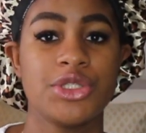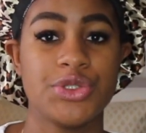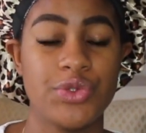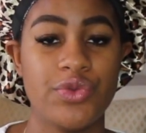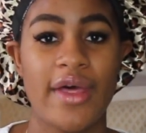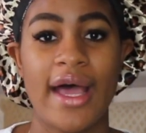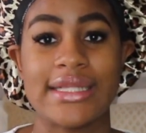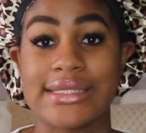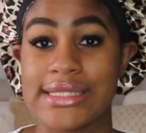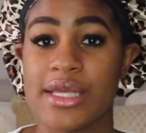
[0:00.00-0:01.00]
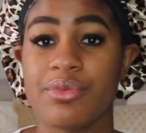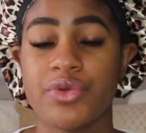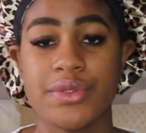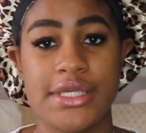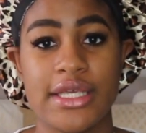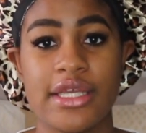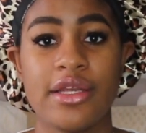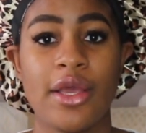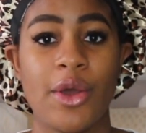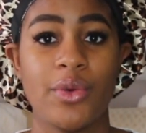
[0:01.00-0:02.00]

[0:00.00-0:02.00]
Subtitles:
do that same routine,